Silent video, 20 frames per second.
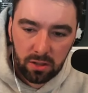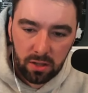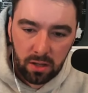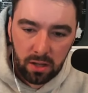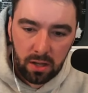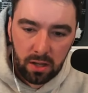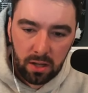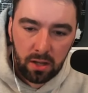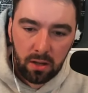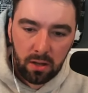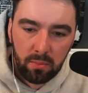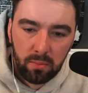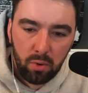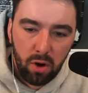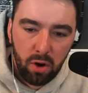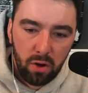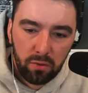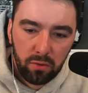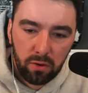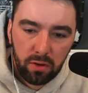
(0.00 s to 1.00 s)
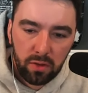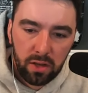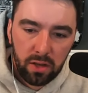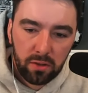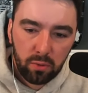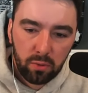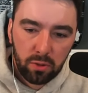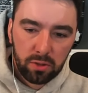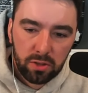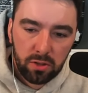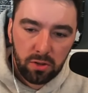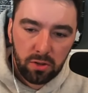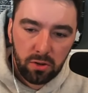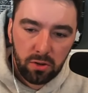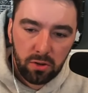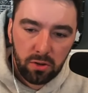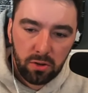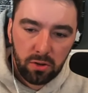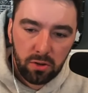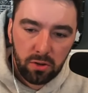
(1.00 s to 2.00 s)
Moreover, if ETH were a security, then
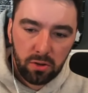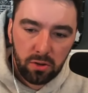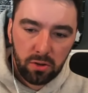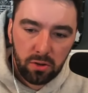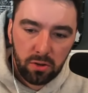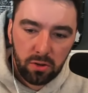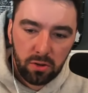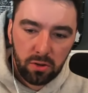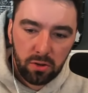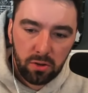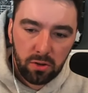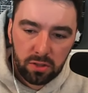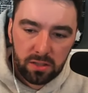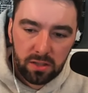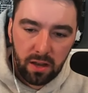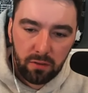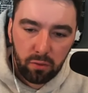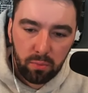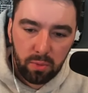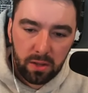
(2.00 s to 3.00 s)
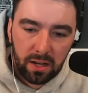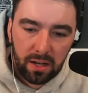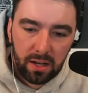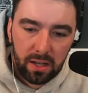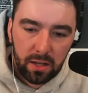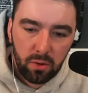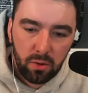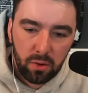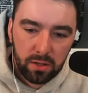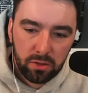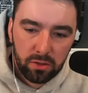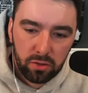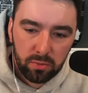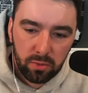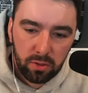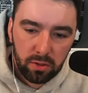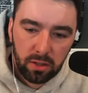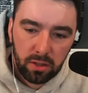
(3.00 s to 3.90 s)
the ETH futures ETF would be an illegal instrument.